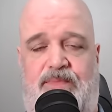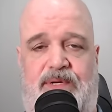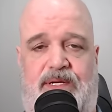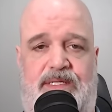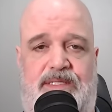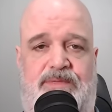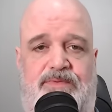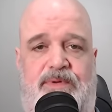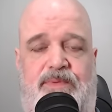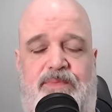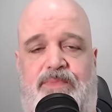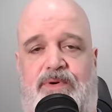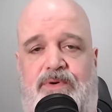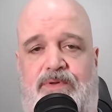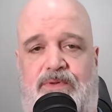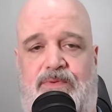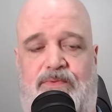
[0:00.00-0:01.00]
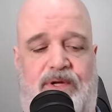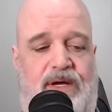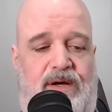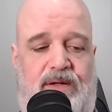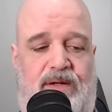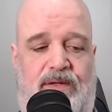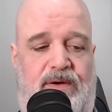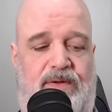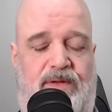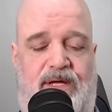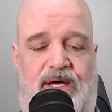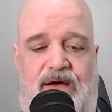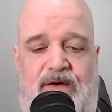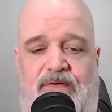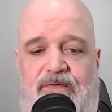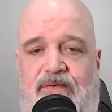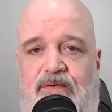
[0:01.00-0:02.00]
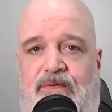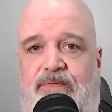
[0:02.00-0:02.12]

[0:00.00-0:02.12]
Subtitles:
Because we all know how